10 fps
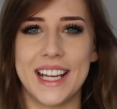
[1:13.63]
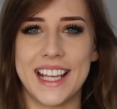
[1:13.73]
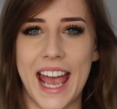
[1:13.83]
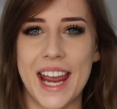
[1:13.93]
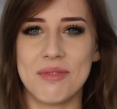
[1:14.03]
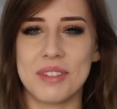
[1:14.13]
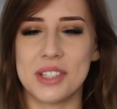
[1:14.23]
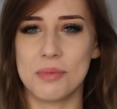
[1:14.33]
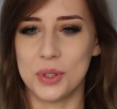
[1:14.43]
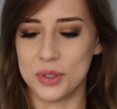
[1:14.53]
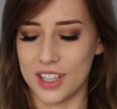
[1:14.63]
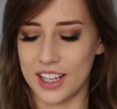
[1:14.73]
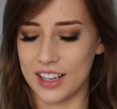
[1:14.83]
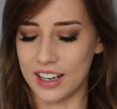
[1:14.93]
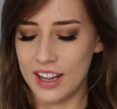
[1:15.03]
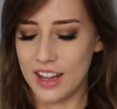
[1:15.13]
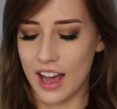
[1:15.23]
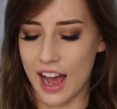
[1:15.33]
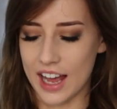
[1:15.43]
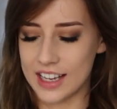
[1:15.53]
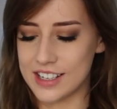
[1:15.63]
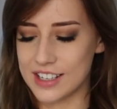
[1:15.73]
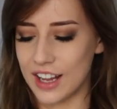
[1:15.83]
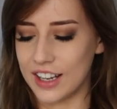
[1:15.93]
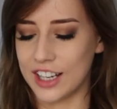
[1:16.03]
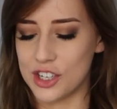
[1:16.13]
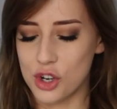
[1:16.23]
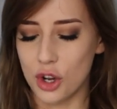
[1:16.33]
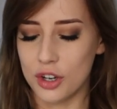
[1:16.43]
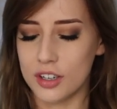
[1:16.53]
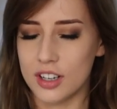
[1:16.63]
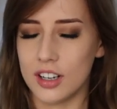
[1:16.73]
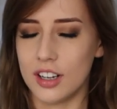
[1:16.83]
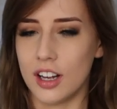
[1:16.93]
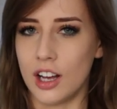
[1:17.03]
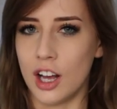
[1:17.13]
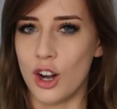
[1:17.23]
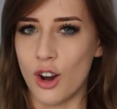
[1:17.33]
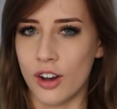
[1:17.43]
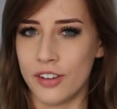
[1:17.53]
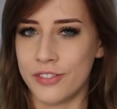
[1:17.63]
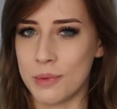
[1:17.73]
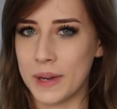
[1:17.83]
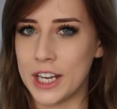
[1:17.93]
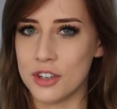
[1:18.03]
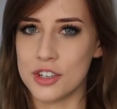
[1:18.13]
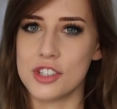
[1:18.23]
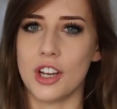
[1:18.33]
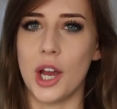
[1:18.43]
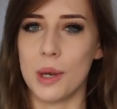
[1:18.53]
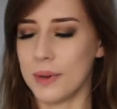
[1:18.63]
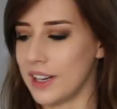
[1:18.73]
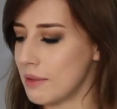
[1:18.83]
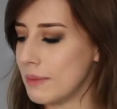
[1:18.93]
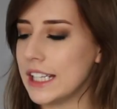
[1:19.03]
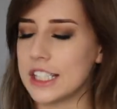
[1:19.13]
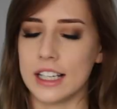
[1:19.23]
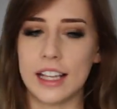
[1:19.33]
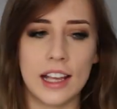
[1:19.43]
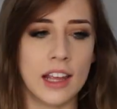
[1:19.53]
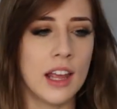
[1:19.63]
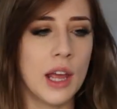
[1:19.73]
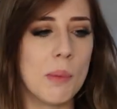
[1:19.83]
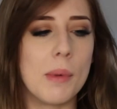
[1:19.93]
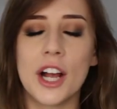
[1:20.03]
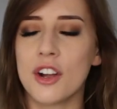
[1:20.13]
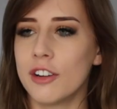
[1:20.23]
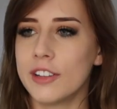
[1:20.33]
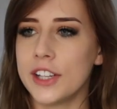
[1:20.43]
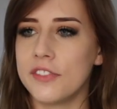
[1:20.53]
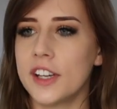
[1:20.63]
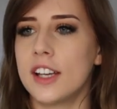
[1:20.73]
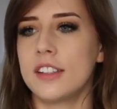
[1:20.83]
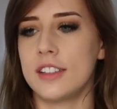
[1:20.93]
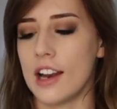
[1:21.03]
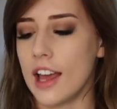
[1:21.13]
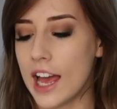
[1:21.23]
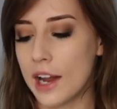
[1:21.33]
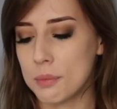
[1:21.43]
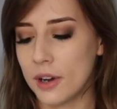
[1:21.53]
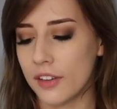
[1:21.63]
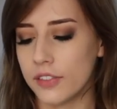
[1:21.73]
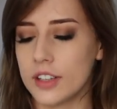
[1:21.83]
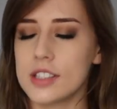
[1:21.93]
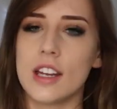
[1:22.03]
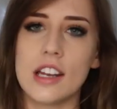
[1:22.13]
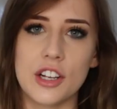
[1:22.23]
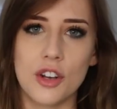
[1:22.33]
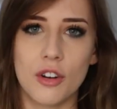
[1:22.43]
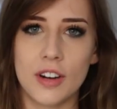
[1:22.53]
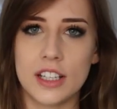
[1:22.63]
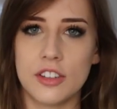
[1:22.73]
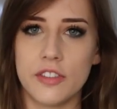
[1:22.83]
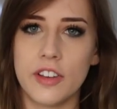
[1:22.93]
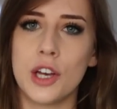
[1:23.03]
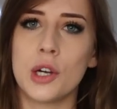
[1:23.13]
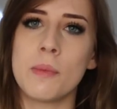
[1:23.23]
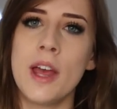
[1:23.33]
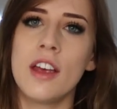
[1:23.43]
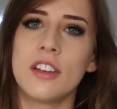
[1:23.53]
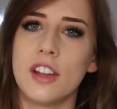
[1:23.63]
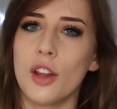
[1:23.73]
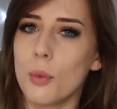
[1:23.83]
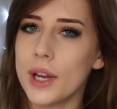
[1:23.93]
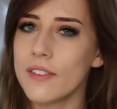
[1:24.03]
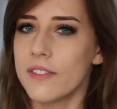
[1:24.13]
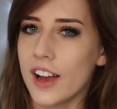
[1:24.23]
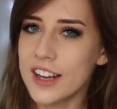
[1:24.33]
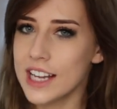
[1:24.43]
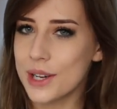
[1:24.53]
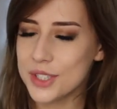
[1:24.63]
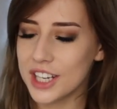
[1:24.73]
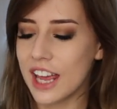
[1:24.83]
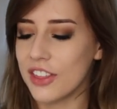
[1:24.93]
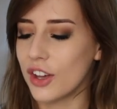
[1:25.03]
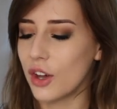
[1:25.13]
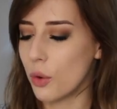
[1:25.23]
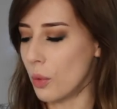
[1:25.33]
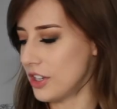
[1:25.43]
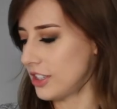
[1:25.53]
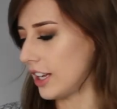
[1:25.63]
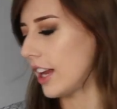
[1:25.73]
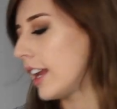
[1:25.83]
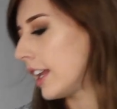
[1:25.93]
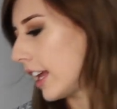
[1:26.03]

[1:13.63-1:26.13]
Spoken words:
came this morning, and it took a lot for me not to open it immediately. But I got ready first, and I had breakfast, and I got ready to film so that we can find out together what's in